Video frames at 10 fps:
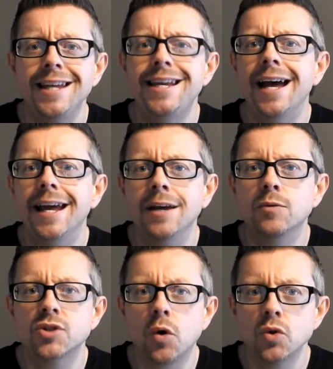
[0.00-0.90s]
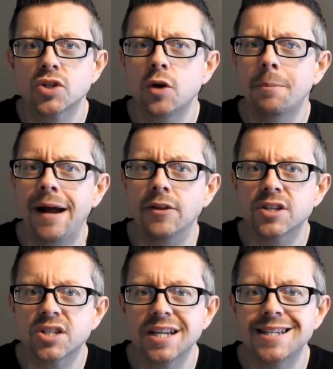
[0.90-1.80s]
yet it was also about
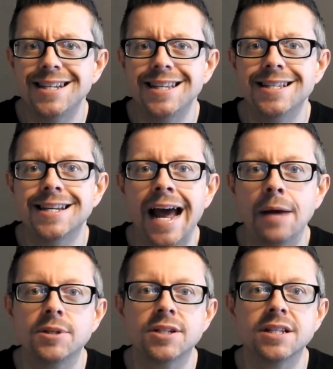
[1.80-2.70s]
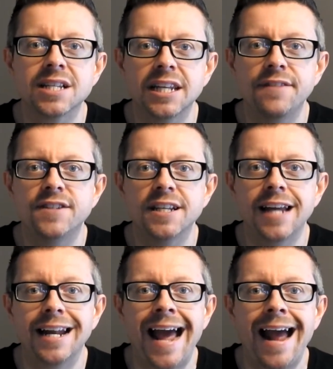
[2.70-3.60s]
the city these inhabitants lived
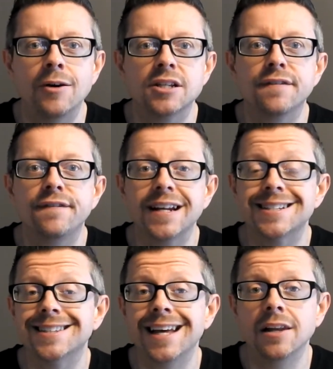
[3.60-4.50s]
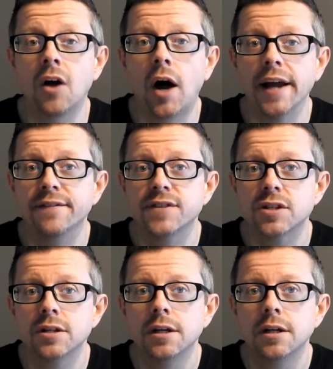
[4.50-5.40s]
in and how it affected their
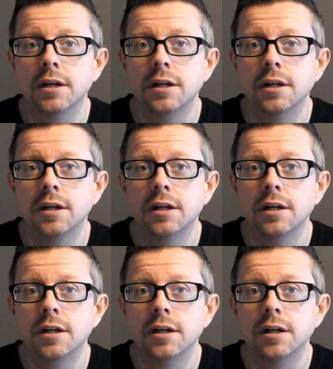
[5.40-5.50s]
lives.